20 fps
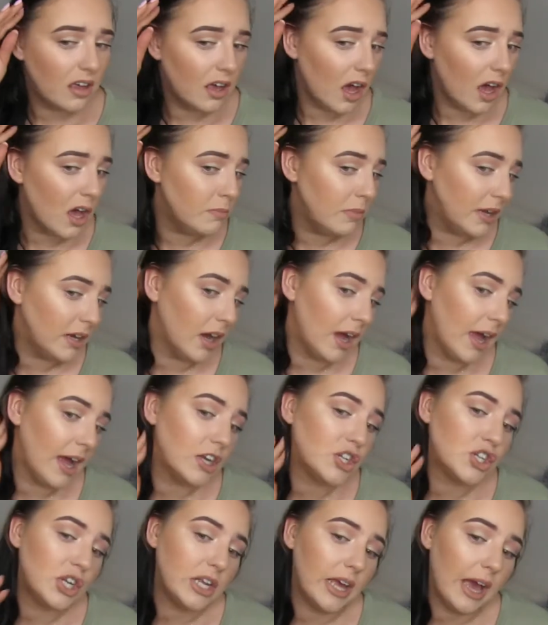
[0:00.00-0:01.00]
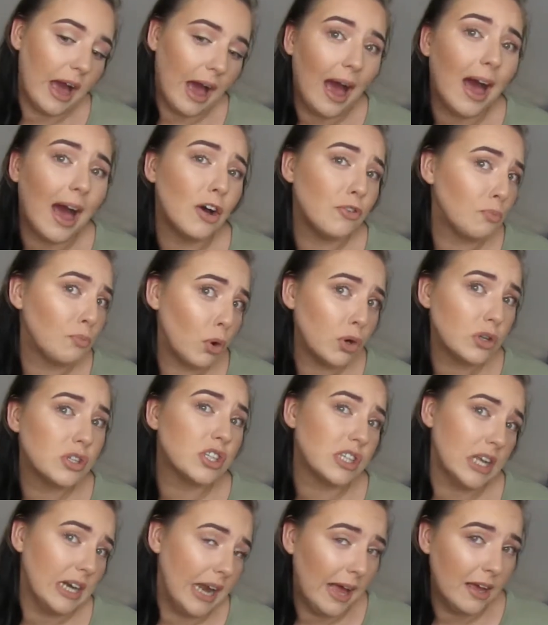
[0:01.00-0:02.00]
I mean, I actually have
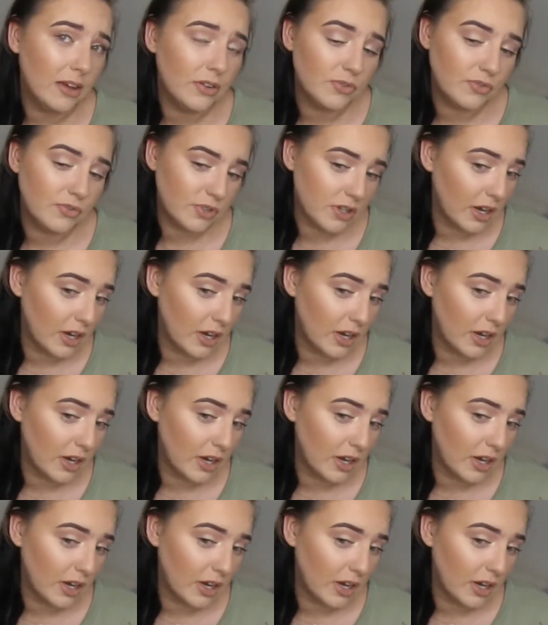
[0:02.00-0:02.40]
bronzer left.